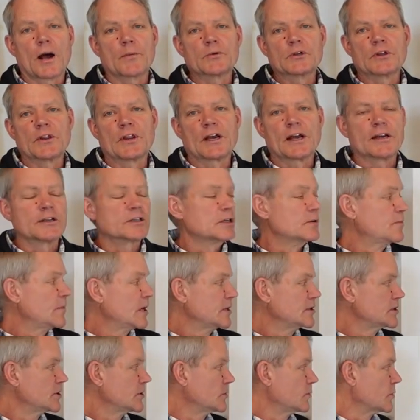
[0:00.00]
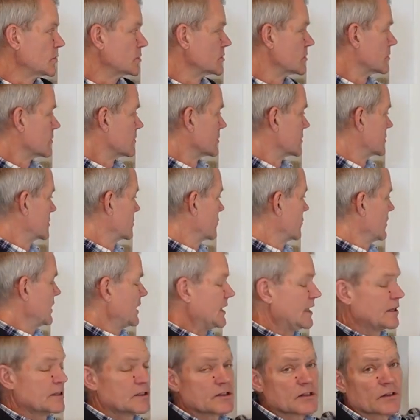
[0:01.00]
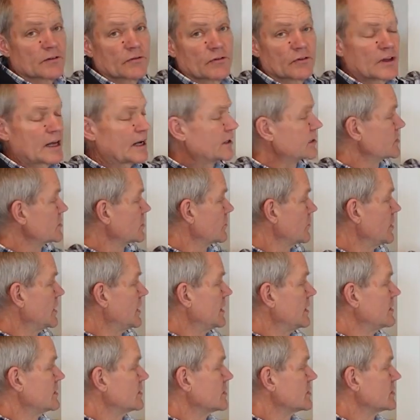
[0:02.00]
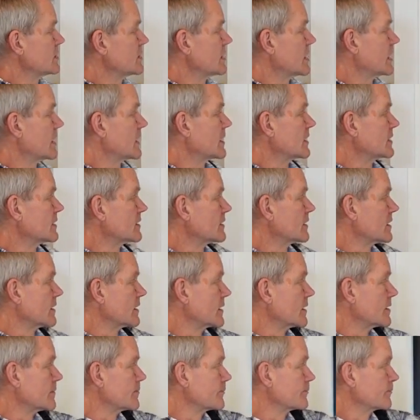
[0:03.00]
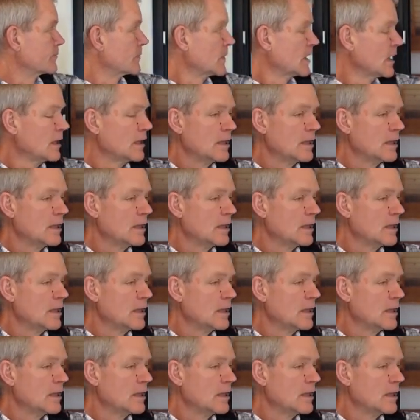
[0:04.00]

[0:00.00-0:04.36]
option that I should mention, which are the screens, the flex screens, and um,